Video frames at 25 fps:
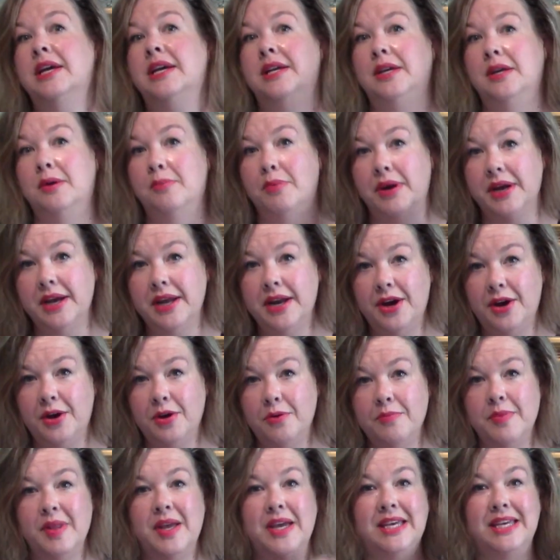You bring it
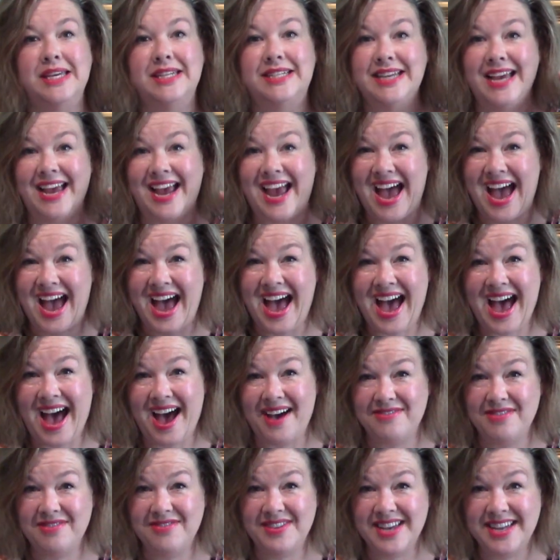home, you take
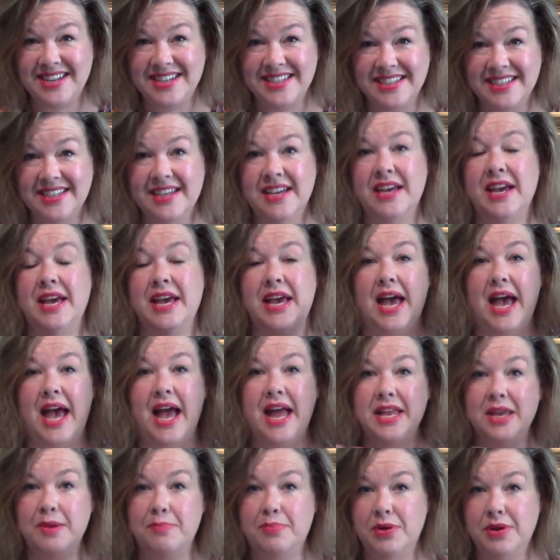half of it,
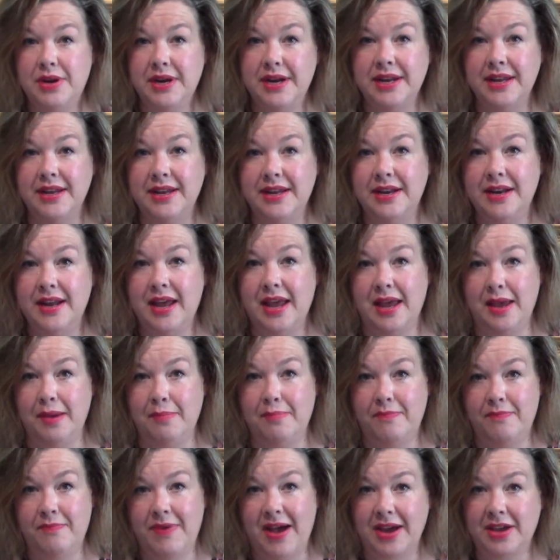and you put it in a
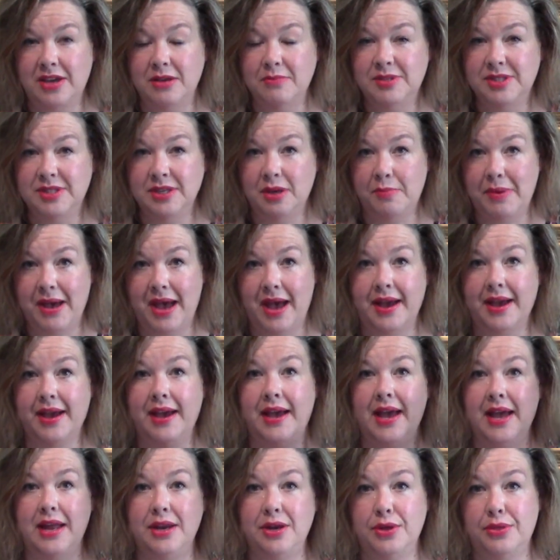vacuum seal bag
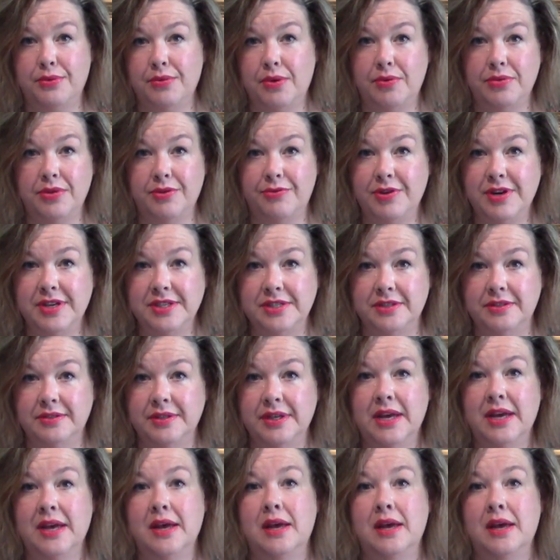and you throw it in the freezer.